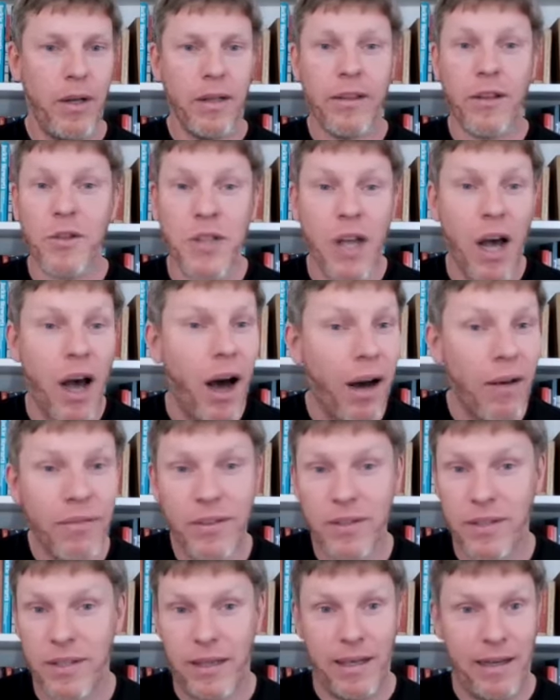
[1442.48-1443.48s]
There's
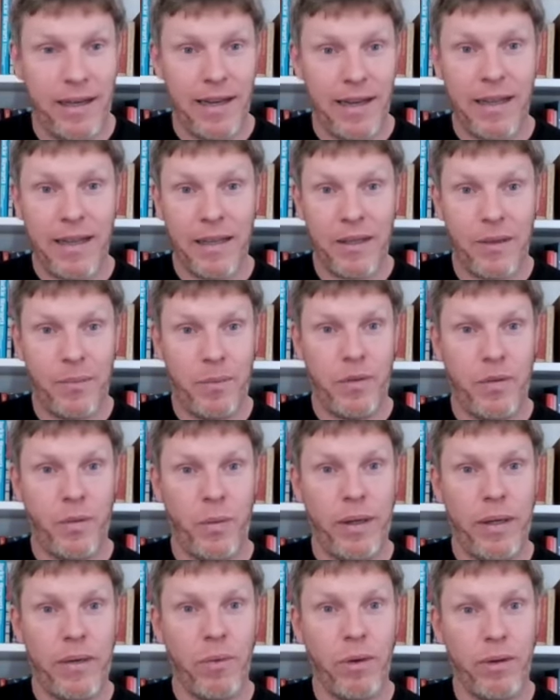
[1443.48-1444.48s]
obviously a link
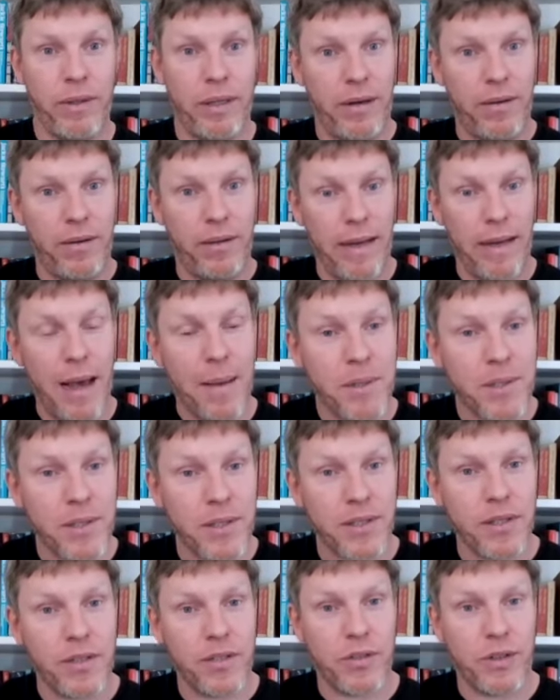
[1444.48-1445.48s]
between what the aerodynamicist
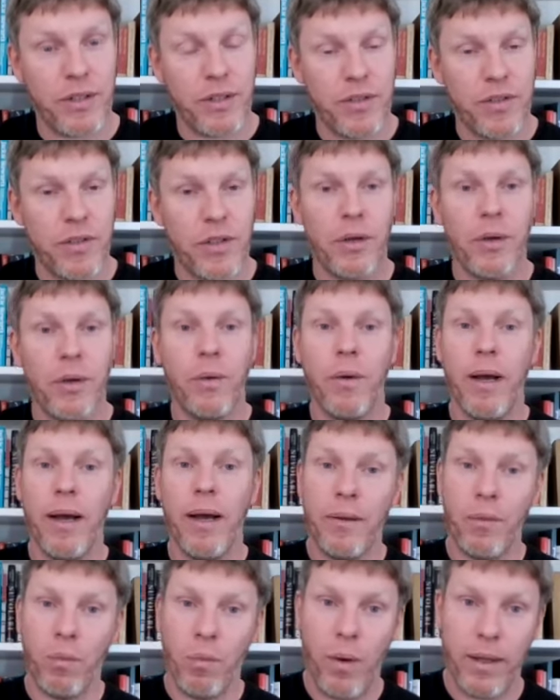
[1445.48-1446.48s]
is trying to do
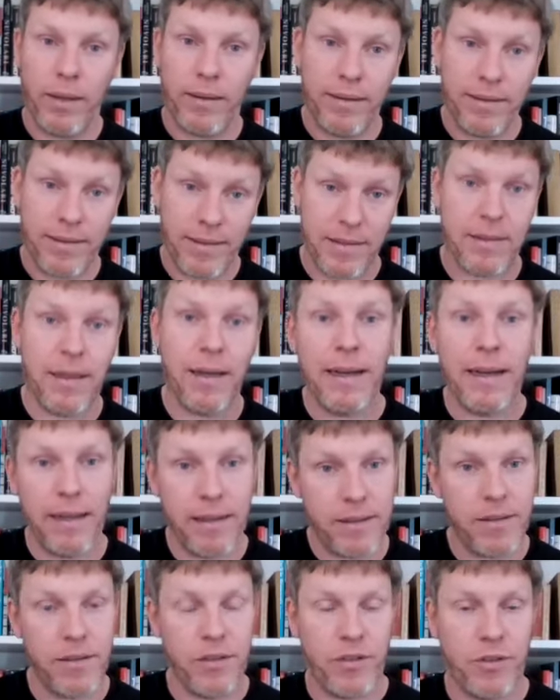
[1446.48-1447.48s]
and what the
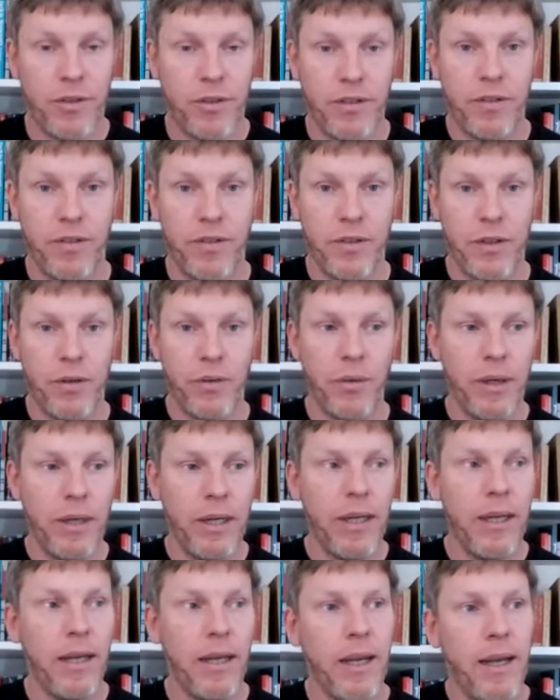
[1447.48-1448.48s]
stylist is trying to do.
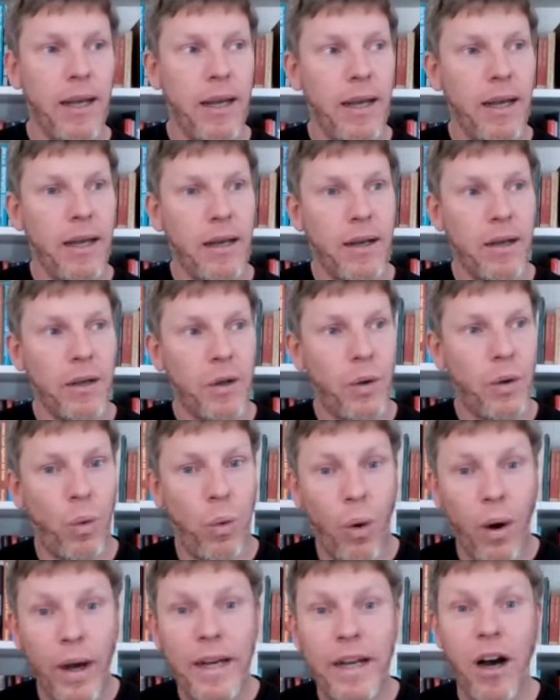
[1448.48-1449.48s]

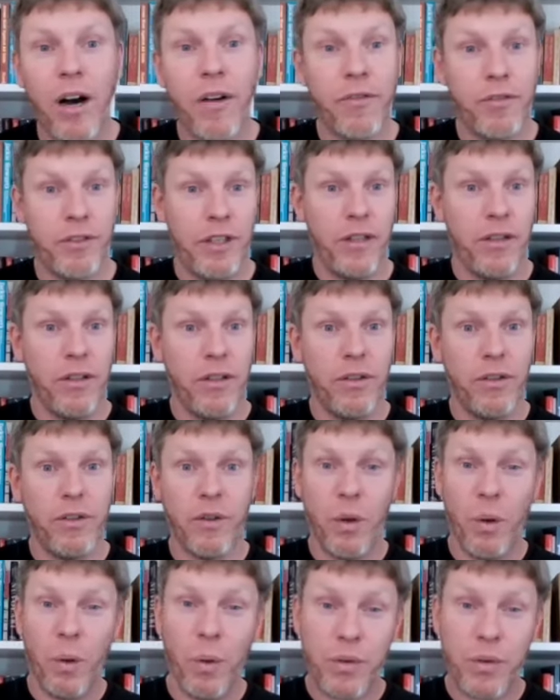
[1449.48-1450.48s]
Quite often,
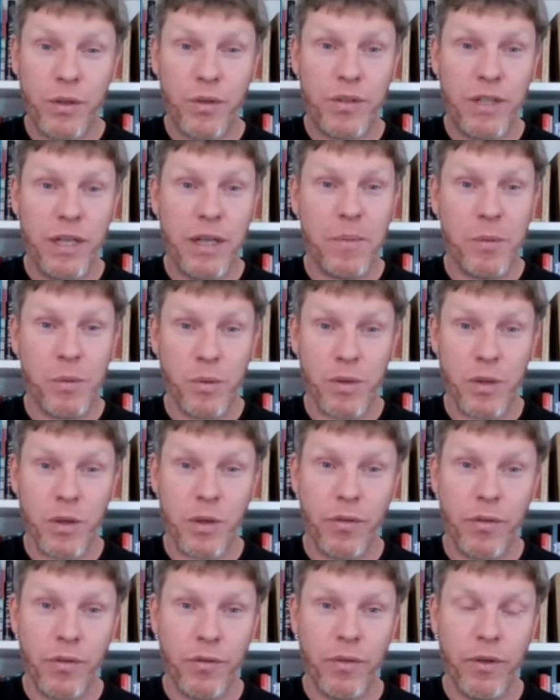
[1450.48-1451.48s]
those two teams are
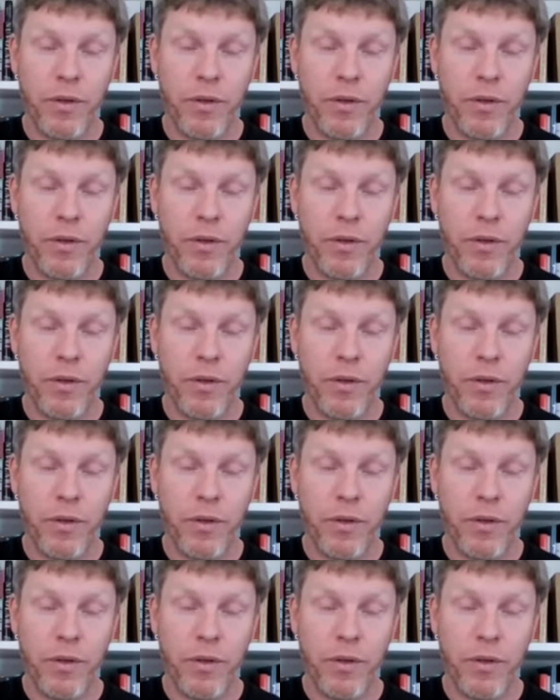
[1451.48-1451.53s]
sort of